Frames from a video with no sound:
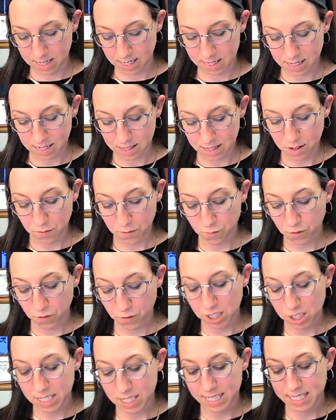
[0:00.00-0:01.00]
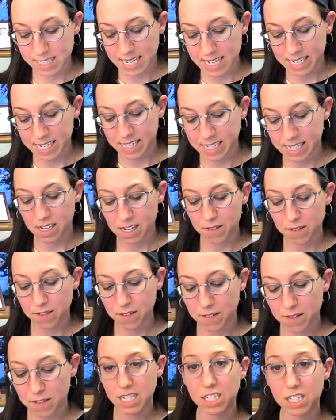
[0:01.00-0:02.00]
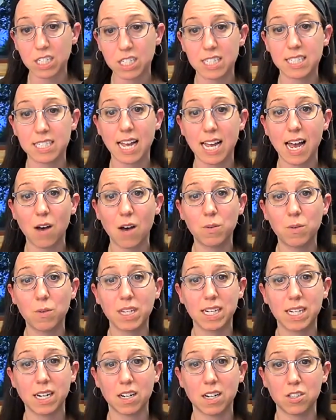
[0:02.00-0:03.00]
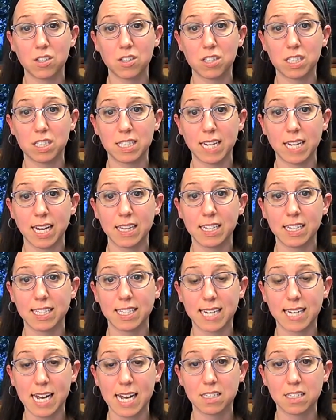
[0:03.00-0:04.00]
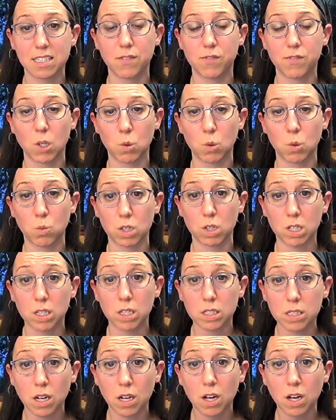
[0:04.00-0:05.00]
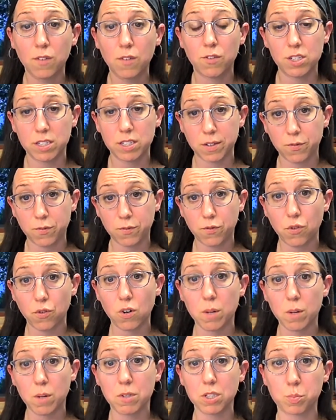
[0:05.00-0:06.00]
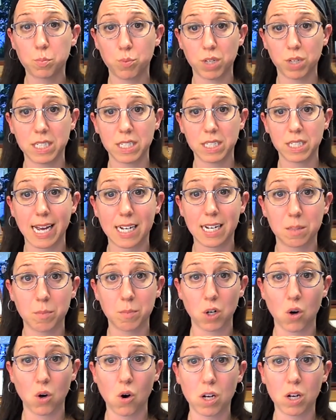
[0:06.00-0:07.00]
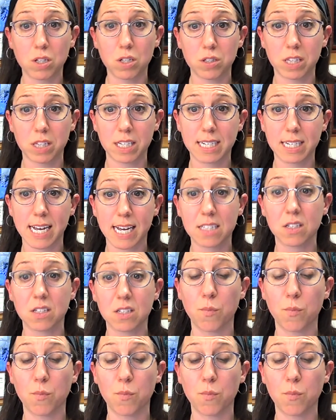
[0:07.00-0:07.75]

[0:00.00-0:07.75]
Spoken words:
The first and second conversation is how we can understand the text of our world, first and foremost print text, but also the text of